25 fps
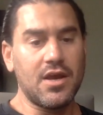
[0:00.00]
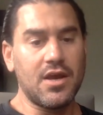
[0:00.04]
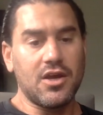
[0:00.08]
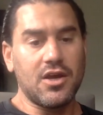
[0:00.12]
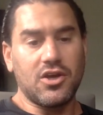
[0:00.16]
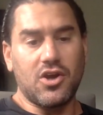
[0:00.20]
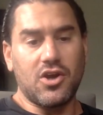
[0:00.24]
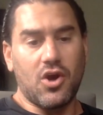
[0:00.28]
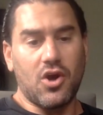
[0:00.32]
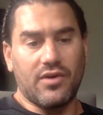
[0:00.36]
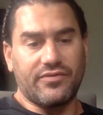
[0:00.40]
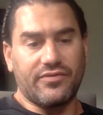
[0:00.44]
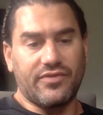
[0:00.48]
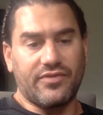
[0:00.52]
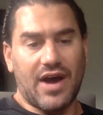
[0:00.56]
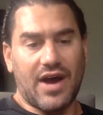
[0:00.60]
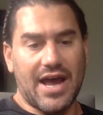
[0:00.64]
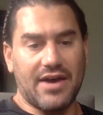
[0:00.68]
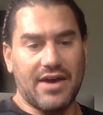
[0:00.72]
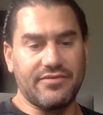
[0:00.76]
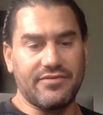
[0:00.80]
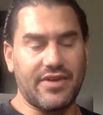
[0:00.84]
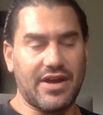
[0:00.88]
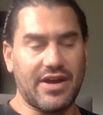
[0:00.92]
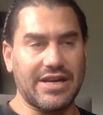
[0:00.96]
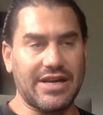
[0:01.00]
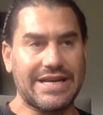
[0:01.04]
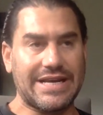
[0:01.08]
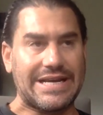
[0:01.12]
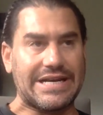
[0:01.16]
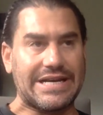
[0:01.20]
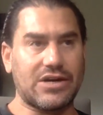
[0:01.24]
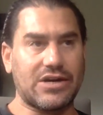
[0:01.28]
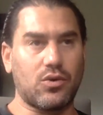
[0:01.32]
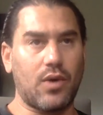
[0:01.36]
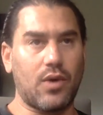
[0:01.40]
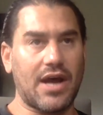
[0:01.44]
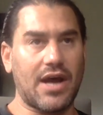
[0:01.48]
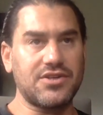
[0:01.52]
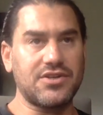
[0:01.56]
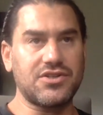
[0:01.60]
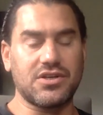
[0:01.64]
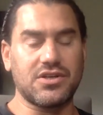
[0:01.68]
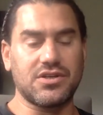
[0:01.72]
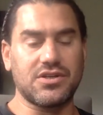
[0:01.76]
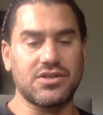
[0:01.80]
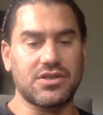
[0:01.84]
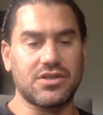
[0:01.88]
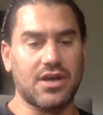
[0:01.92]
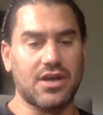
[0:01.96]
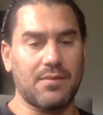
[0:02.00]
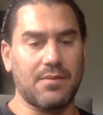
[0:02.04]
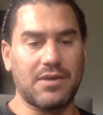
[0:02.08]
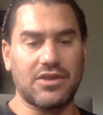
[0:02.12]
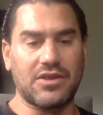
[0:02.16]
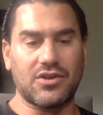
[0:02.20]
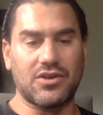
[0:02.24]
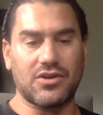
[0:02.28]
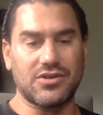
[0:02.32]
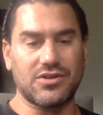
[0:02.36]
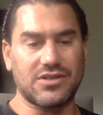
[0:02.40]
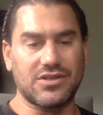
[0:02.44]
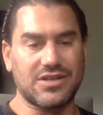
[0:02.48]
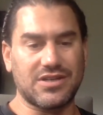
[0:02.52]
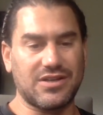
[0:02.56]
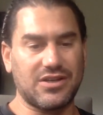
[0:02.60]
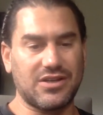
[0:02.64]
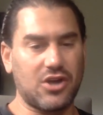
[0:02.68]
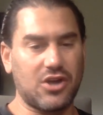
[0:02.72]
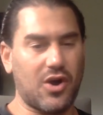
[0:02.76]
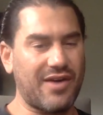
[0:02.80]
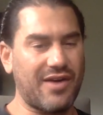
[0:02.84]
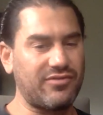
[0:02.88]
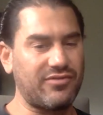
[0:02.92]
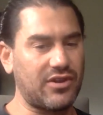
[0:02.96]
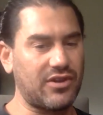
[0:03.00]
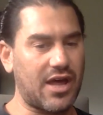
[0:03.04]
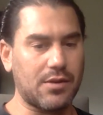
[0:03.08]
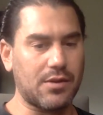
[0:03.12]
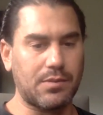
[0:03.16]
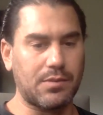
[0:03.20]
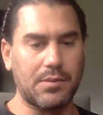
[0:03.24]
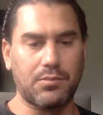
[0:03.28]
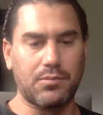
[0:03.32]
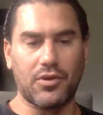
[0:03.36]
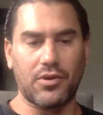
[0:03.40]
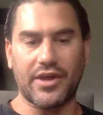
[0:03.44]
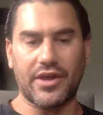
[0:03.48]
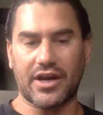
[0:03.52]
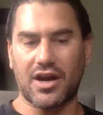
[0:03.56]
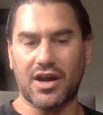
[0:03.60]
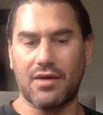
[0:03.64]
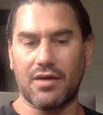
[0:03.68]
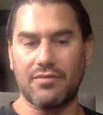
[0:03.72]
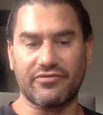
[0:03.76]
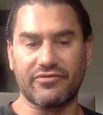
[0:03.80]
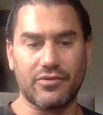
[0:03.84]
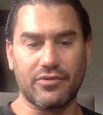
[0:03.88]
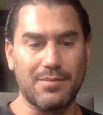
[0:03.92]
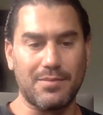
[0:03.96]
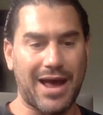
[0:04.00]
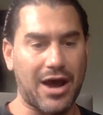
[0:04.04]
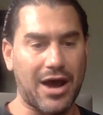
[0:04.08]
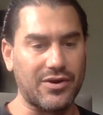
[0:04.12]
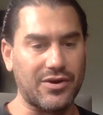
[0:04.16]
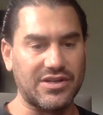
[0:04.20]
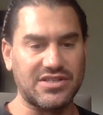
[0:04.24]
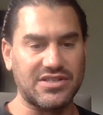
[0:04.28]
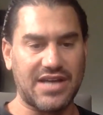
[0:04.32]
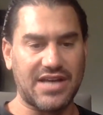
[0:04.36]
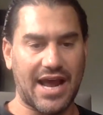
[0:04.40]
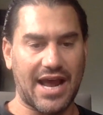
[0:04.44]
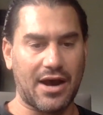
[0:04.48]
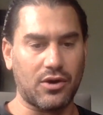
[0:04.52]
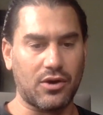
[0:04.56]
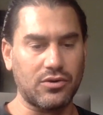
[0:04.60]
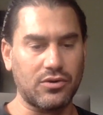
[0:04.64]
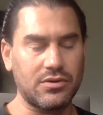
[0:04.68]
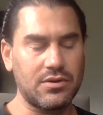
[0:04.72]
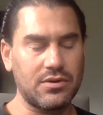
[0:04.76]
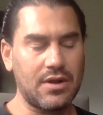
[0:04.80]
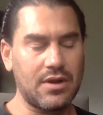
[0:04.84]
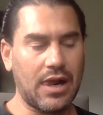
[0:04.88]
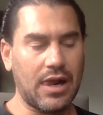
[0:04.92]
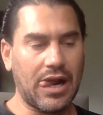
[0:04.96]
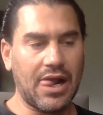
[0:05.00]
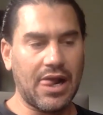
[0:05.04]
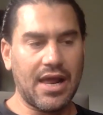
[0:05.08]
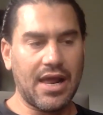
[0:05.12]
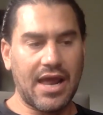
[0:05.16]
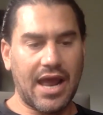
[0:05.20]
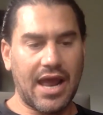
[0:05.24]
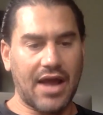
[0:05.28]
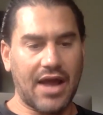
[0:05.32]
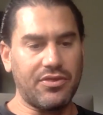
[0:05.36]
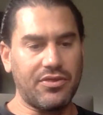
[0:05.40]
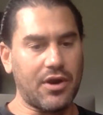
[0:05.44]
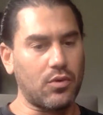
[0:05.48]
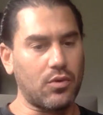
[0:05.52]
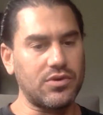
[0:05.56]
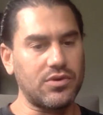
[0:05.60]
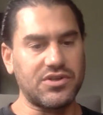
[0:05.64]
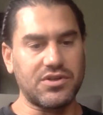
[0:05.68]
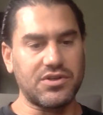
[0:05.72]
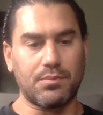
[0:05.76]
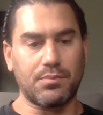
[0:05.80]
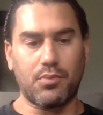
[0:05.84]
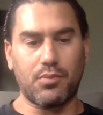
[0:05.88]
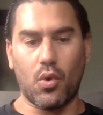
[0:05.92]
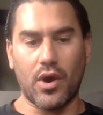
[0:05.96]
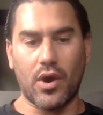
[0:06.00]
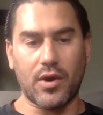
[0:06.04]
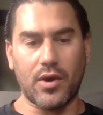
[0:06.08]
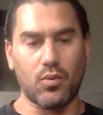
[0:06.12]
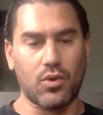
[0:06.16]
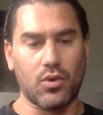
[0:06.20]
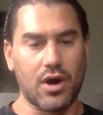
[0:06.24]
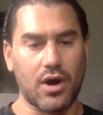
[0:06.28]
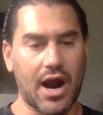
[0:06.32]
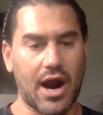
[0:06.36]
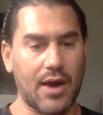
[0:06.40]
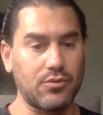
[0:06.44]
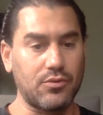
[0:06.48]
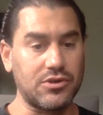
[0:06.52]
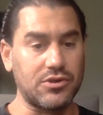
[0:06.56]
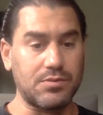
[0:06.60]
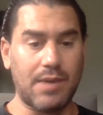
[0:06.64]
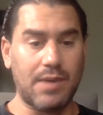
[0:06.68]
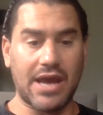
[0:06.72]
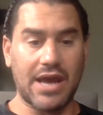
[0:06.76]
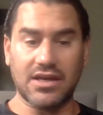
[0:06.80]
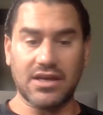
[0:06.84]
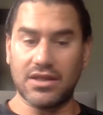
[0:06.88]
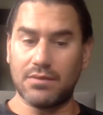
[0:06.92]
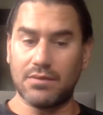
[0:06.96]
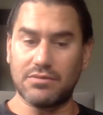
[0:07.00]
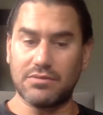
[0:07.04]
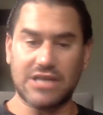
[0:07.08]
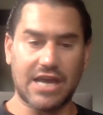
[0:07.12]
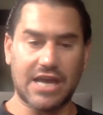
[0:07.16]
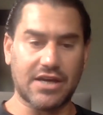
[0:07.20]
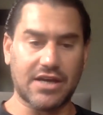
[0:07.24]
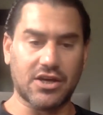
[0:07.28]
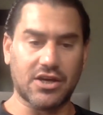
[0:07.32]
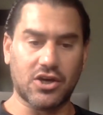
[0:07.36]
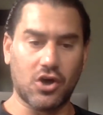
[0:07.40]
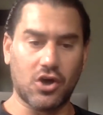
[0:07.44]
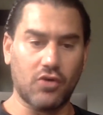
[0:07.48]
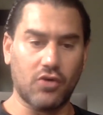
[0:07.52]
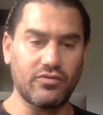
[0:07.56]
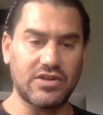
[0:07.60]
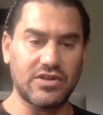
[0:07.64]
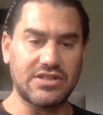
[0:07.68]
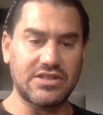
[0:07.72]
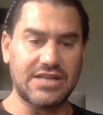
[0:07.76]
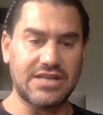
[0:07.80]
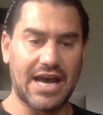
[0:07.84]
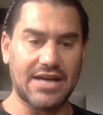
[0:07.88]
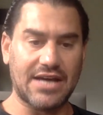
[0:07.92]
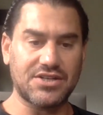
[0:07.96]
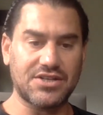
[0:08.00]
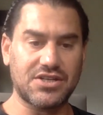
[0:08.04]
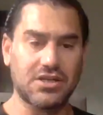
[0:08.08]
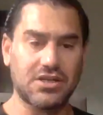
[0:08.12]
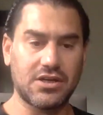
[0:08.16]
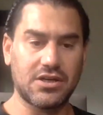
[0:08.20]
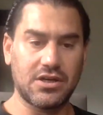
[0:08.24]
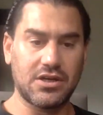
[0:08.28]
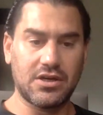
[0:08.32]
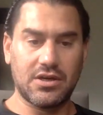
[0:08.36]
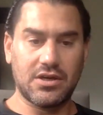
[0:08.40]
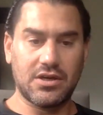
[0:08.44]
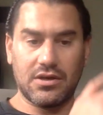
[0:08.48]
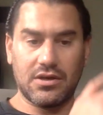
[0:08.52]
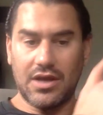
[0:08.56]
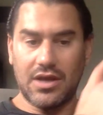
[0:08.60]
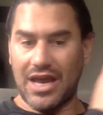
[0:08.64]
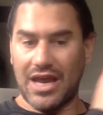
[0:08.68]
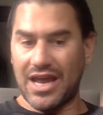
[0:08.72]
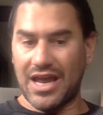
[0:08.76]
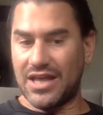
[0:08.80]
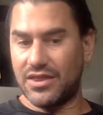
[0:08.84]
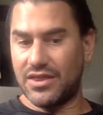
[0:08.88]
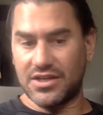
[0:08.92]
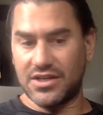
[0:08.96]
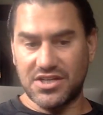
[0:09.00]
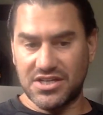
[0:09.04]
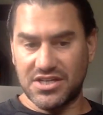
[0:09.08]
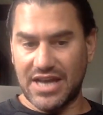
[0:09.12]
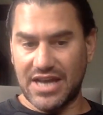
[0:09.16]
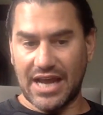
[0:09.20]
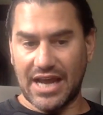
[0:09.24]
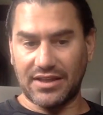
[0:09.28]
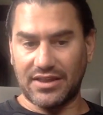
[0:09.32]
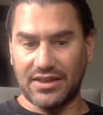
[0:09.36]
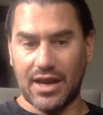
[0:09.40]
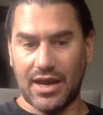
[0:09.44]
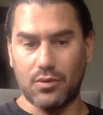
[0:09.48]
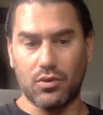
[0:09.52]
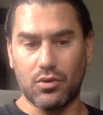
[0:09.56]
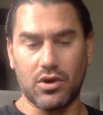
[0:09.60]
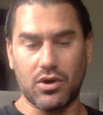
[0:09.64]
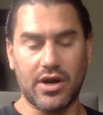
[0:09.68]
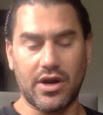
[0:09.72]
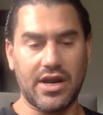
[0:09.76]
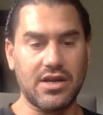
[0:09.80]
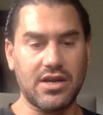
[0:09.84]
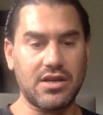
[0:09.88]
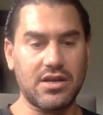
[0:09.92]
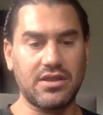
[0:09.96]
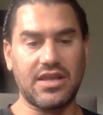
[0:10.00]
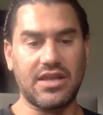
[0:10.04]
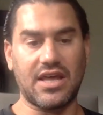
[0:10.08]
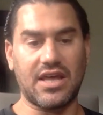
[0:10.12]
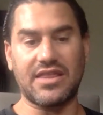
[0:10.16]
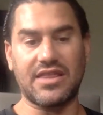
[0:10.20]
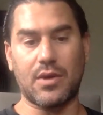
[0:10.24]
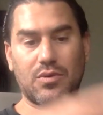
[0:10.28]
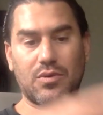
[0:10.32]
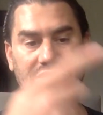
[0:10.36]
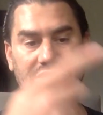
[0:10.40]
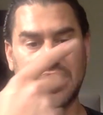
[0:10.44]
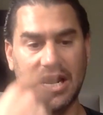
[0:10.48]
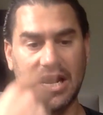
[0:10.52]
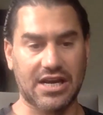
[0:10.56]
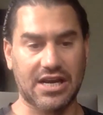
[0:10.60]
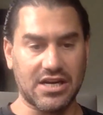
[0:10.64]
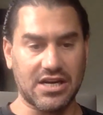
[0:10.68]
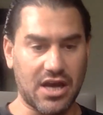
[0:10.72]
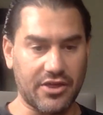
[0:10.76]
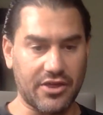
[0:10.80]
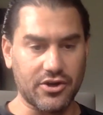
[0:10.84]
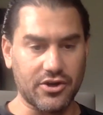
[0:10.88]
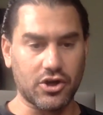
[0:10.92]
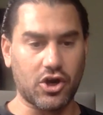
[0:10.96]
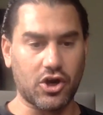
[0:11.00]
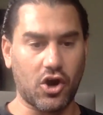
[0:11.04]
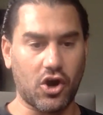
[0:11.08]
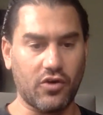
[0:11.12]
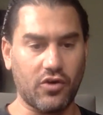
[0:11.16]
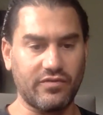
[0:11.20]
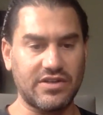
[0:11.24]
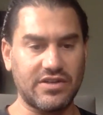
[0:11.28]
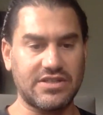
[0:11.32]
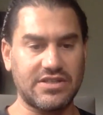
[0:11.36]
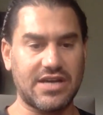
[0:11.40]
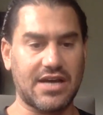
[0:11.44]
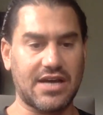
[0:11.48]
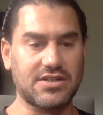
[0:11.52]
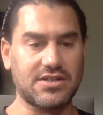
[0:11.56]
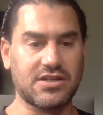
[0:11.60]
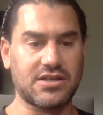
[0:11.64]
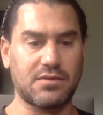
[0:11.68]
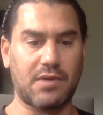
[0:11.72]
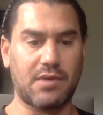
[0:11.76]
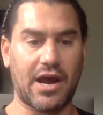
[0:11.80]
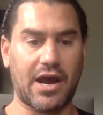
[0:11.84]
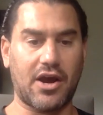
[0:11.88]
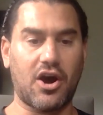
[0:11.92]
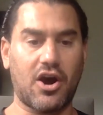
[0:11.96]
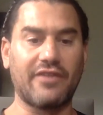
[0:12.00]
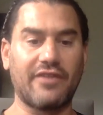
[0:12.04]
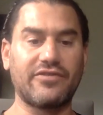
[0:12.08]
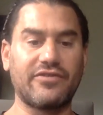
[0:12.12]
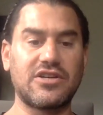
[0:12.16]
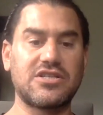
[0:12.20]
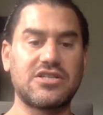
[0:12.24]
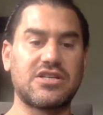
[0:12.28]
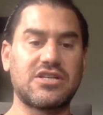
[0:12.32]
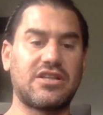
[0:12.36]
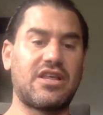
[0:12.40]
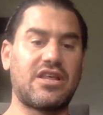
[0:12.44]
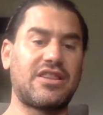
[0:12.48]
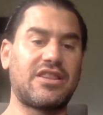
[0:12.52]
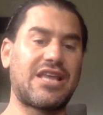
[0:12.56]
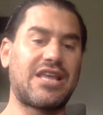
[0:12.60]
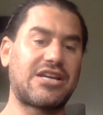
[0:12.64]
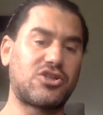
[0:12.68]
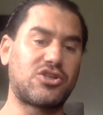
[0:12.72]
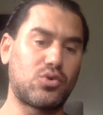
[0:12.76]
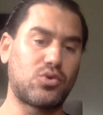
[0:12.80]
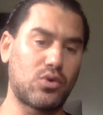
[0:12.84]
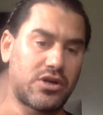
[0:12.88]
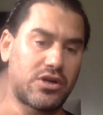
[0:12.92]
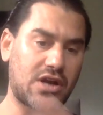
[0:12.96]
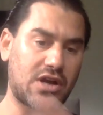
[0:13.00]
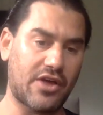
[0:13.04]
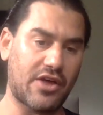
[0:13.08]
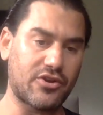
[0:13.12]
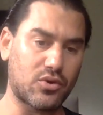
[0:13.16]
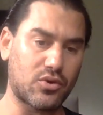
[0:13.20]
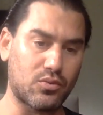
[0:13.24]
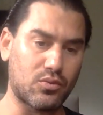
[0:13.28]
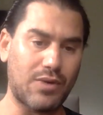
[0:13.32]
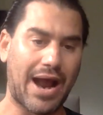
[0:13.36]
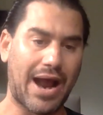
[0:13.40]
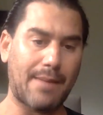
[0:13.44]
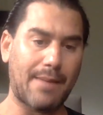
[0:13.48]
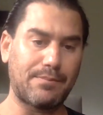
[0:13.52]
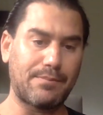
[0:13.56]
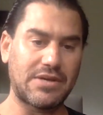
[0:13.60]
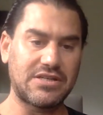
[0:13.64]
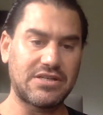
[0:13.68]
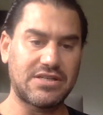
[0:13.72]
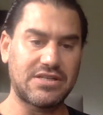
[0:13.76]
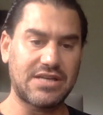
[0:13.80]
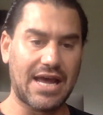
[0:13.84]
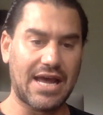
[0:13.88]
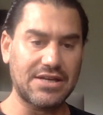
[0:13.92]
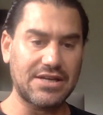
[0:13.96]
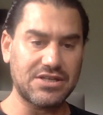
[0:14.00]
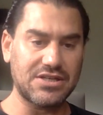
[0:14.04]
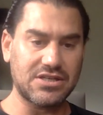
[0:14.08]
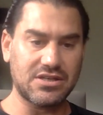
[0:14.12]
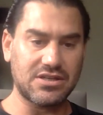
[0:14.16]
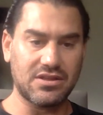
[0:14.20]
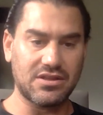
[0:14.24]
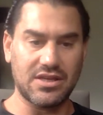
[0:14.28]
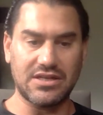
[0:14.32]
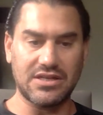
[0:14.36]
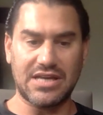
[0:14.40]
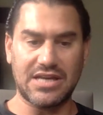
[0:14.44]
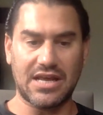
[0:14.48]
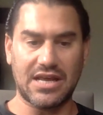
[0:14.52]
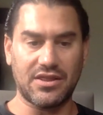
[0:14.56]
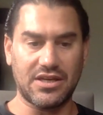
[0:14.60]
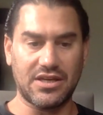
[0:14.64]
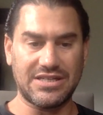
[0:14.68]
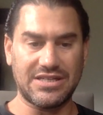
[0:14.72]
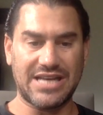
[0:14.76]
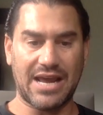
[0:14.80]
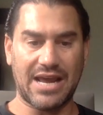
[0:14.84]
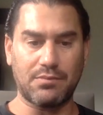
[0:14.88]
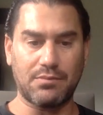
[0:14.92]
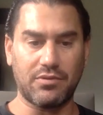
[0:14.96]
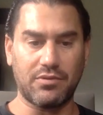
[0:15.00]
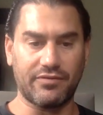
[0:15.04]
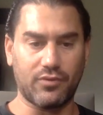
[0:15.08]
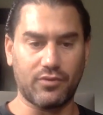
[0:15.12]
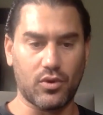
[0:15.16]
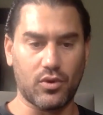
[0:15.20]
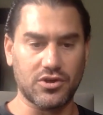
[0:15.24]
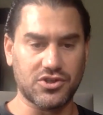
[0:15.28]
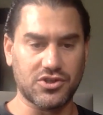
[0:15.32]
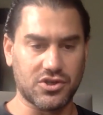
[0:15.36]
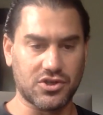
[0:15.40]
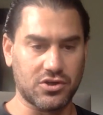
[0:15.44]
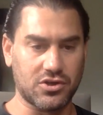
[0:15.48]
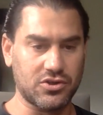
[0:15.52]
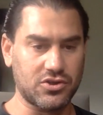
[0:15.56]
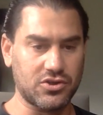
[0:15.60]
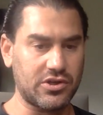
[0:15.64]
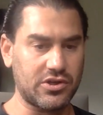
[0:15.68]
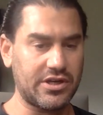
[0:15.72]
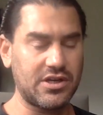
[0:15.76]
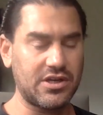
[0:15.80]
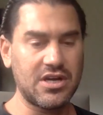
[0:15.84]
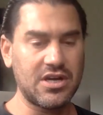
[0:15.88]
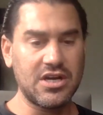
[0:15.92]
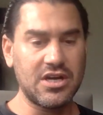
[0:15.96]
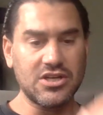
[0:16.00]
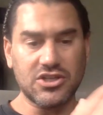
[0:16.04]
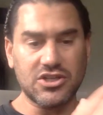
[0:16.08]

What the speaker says: if I have any questions, I mean, I have a lot of people that come from out of town, and there was a point where I was making them take a COVID test in the state they were in. Then they would take another COVID test in my office, and then they do another rapid test the day before surgery.